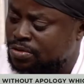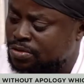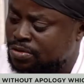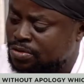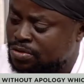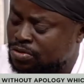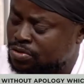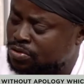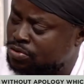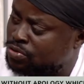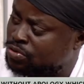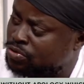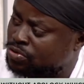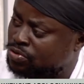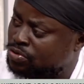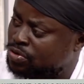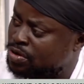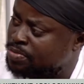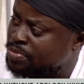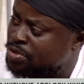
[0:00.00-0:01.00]

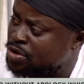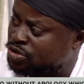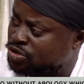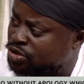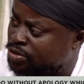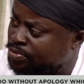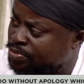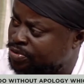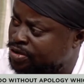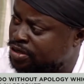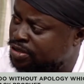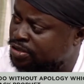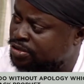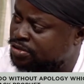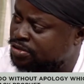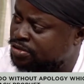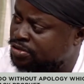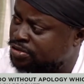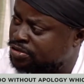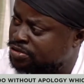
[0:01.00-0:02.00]
Oh, I'm not surprised.
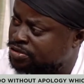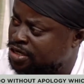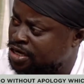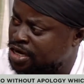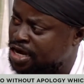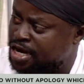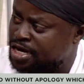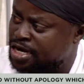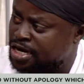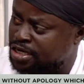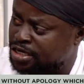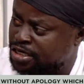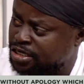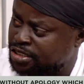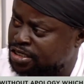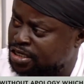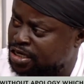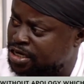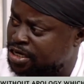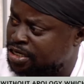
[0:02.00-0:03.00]
So Ghana and
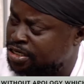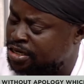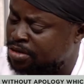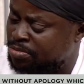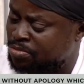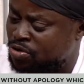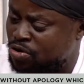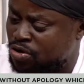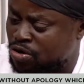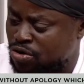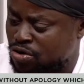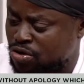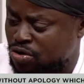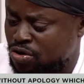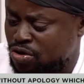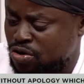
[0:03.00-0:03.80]
India, the more